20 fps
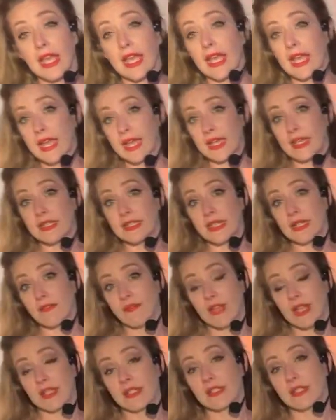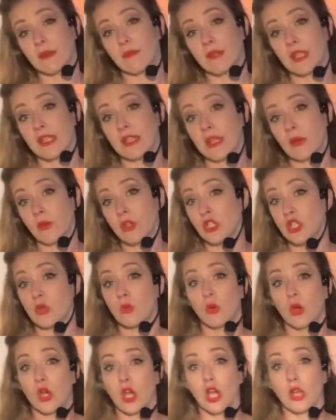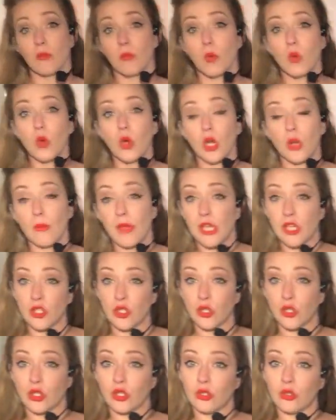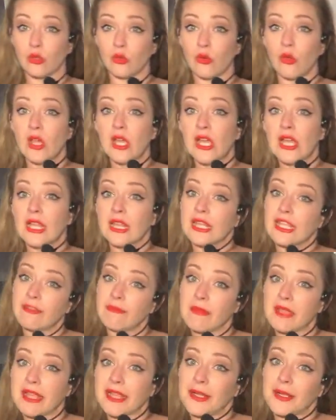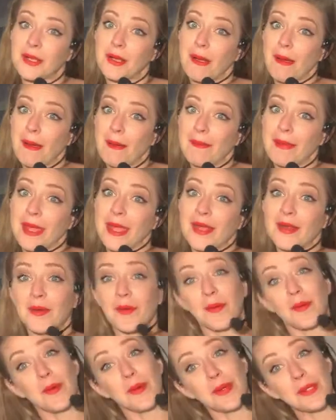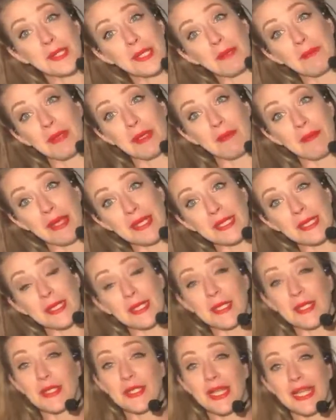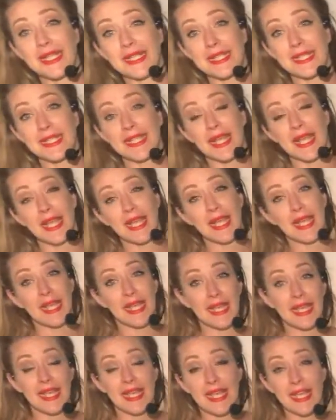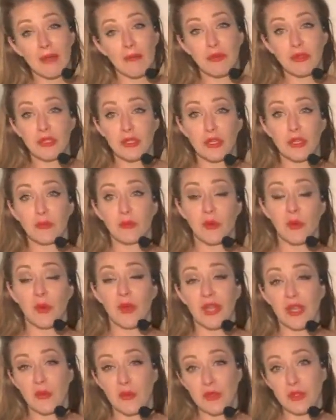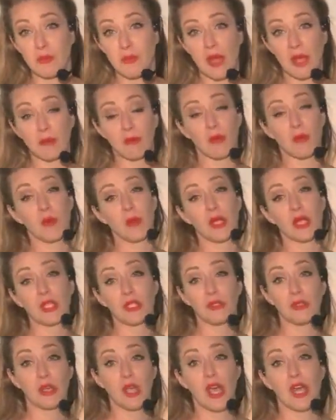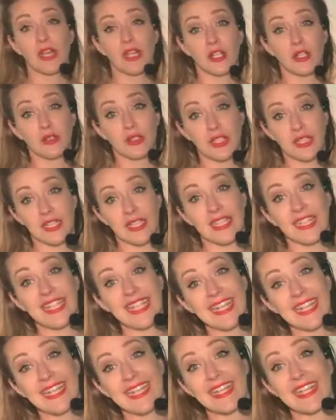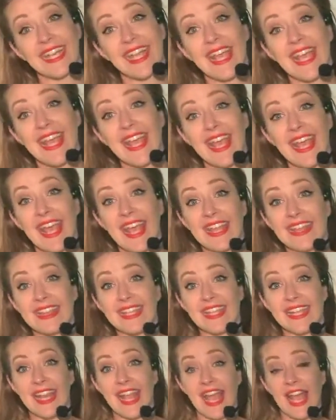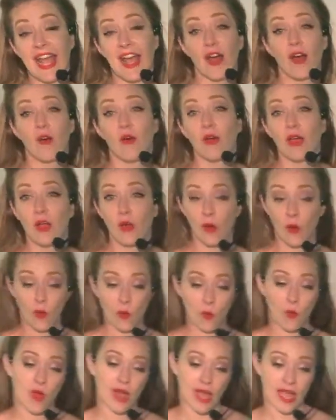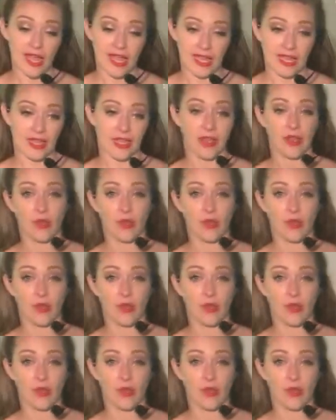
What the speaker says: And if that's something that we should work on more, make sure you leave me a little comment or send me a message and say, it was a good point, it was a bad point, you got it, you didn't get it, and then how or why